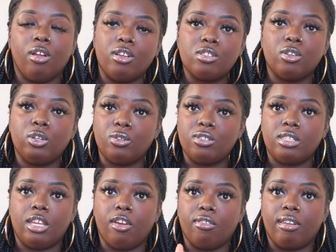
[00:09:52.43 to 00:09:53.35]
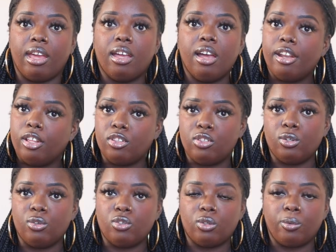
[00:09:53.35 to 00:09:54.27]
also you'll see here that I cut it
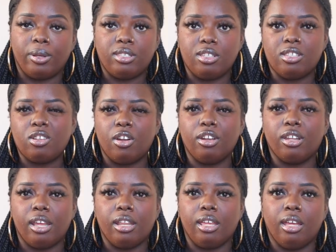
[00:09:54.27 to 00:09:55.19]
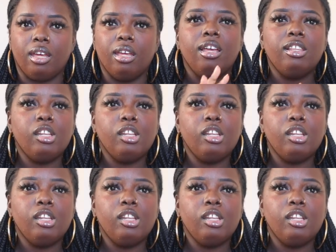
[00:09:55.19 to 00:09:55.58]
too. So once it started getting a